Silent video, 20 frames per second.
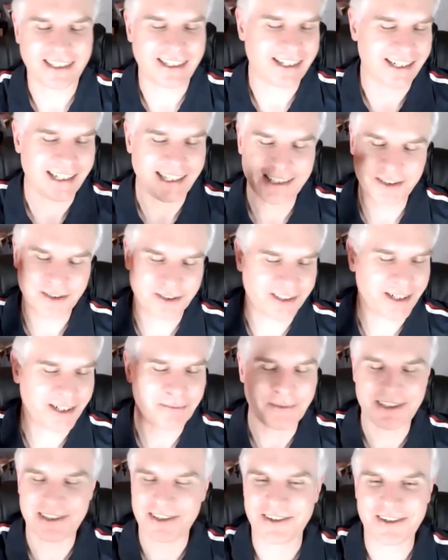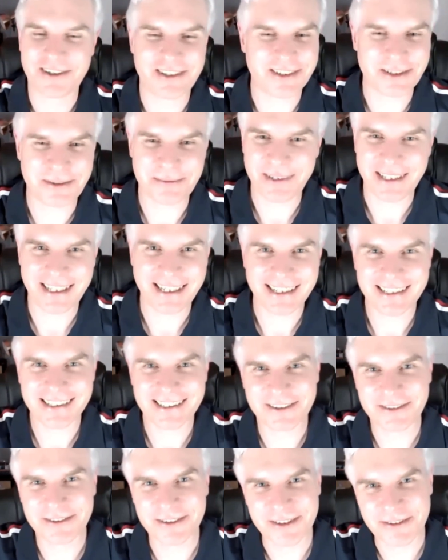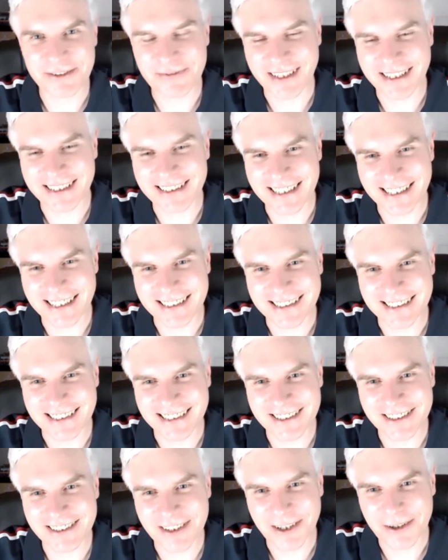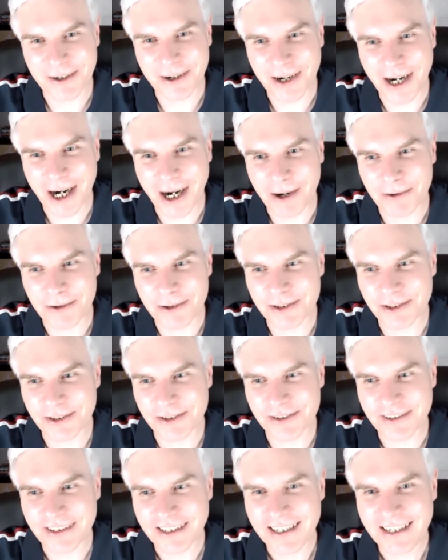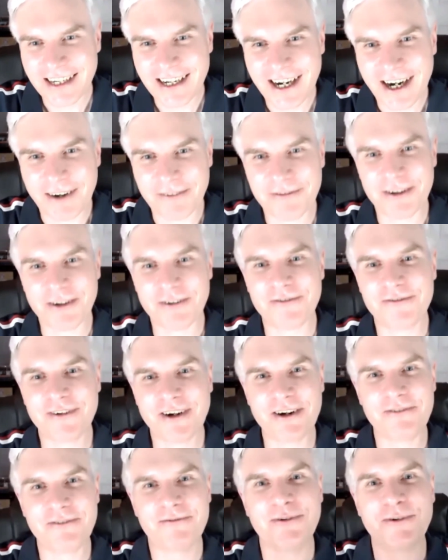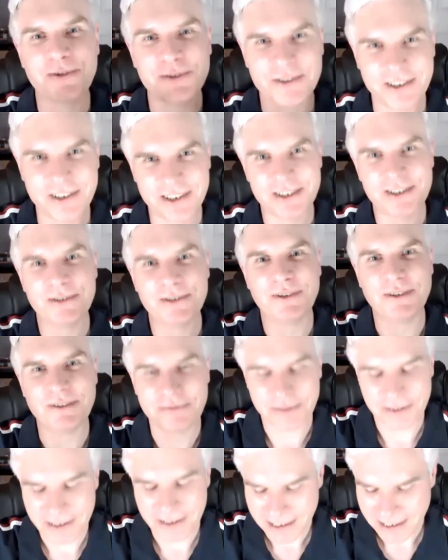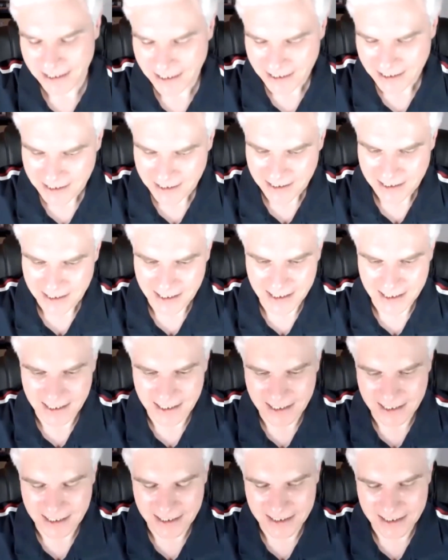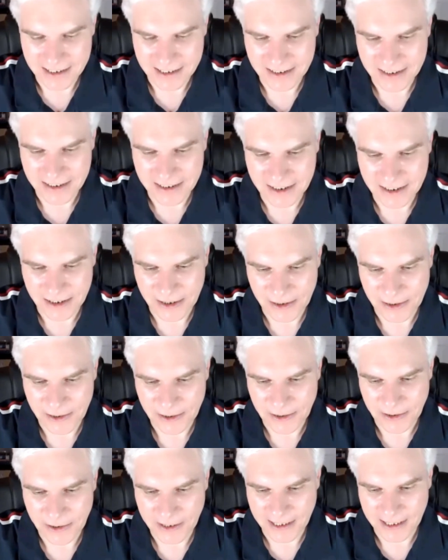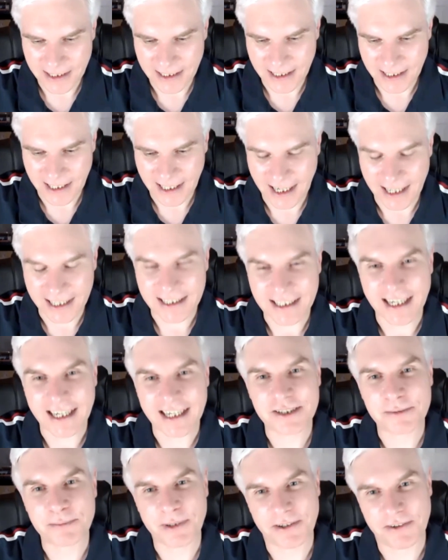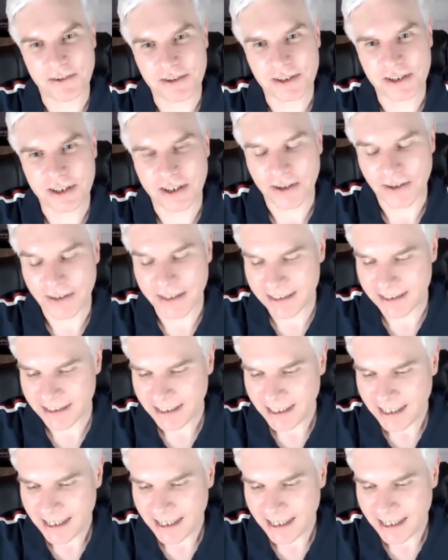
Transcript: It just hypnotizes me. It's just fantastic. So I feel very fortunate uh, to had that experience tonight.